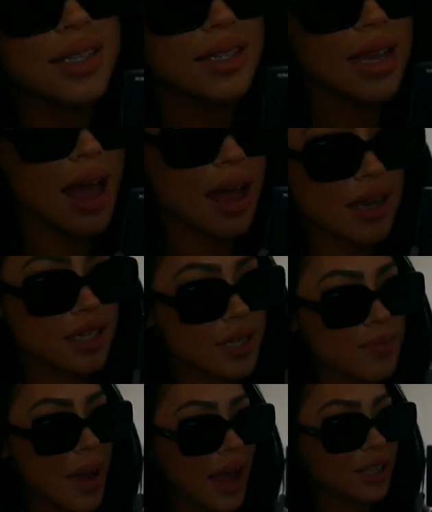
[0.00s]
decided
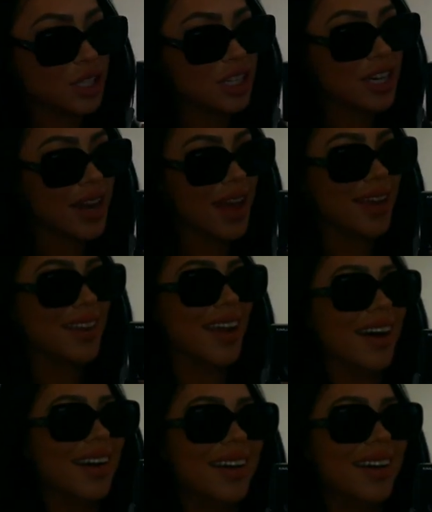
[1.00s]
to match today.